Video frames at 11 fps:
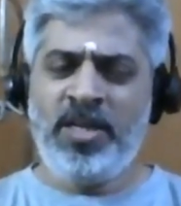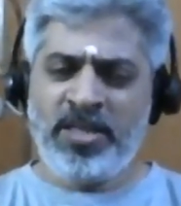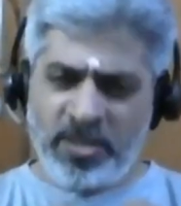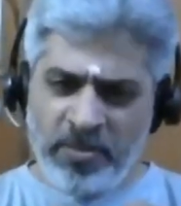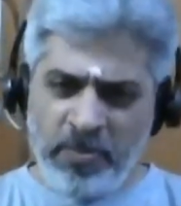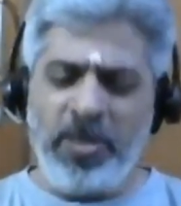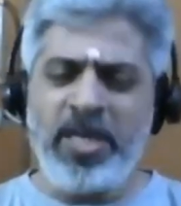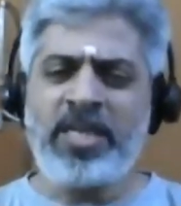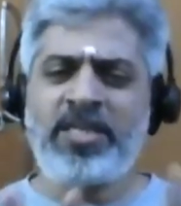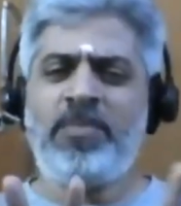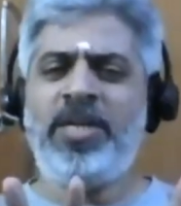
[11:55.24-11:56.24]
Simply
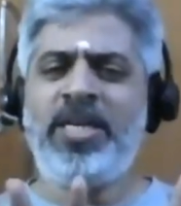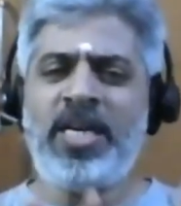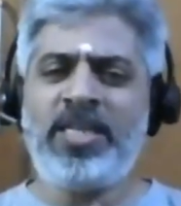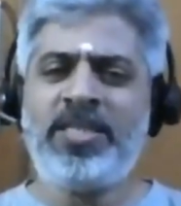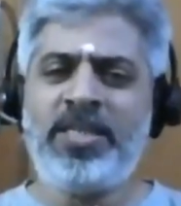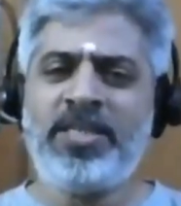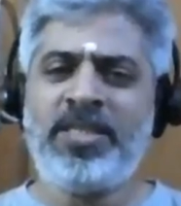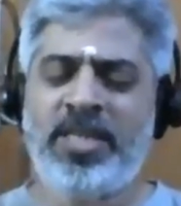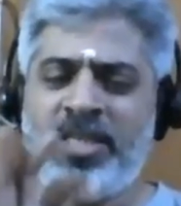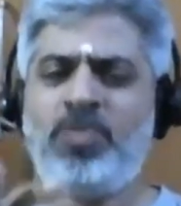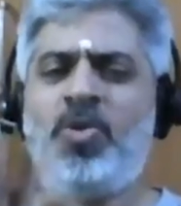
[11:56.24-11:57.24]
accepting as it is.
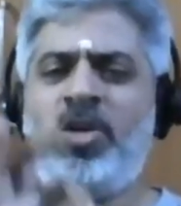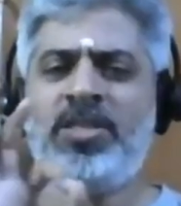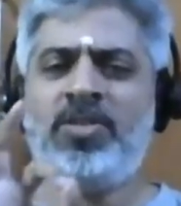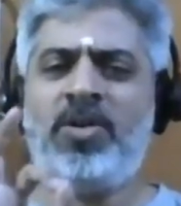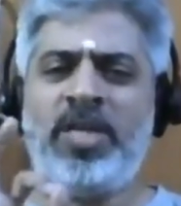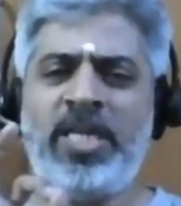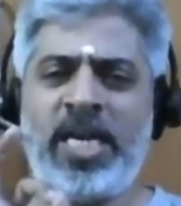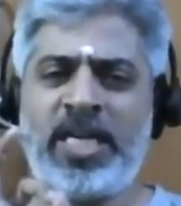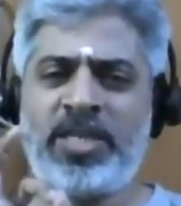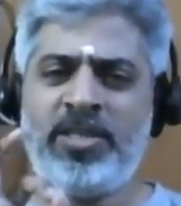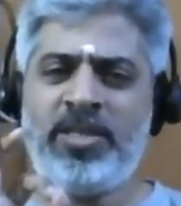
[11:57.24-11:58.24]
That is what is called
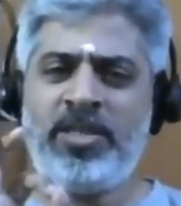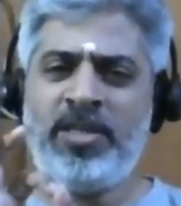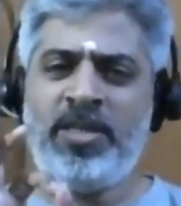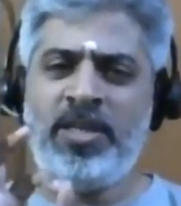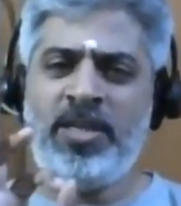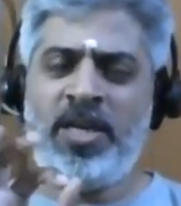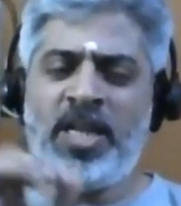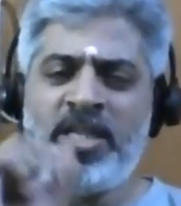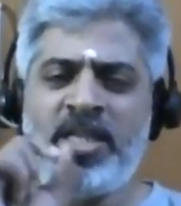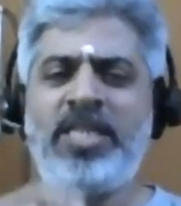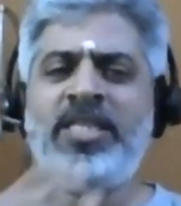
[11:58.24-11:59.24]
inaction.
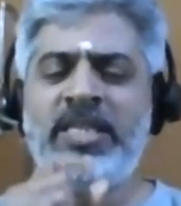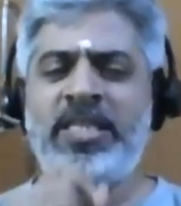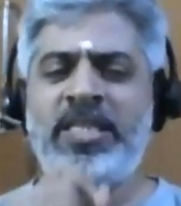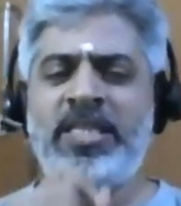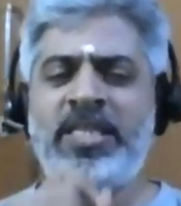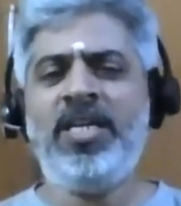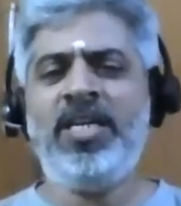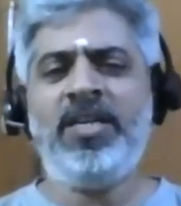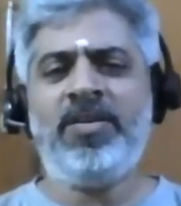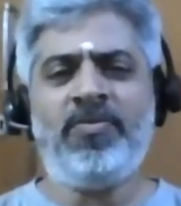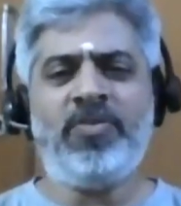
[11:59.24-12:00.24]
And that is exactly
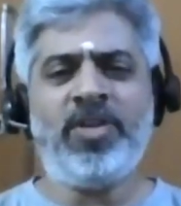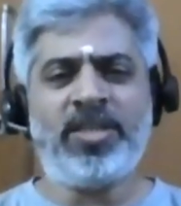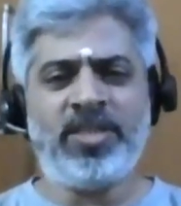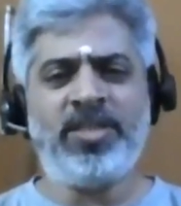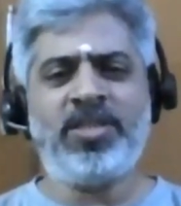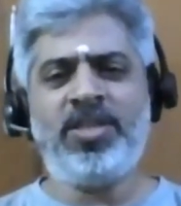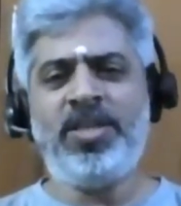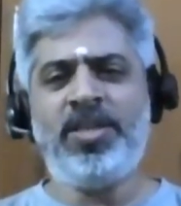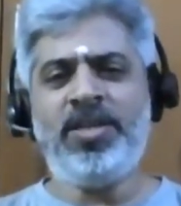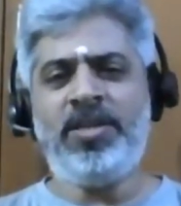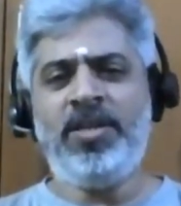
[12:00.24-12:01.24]
what we are suggesting here.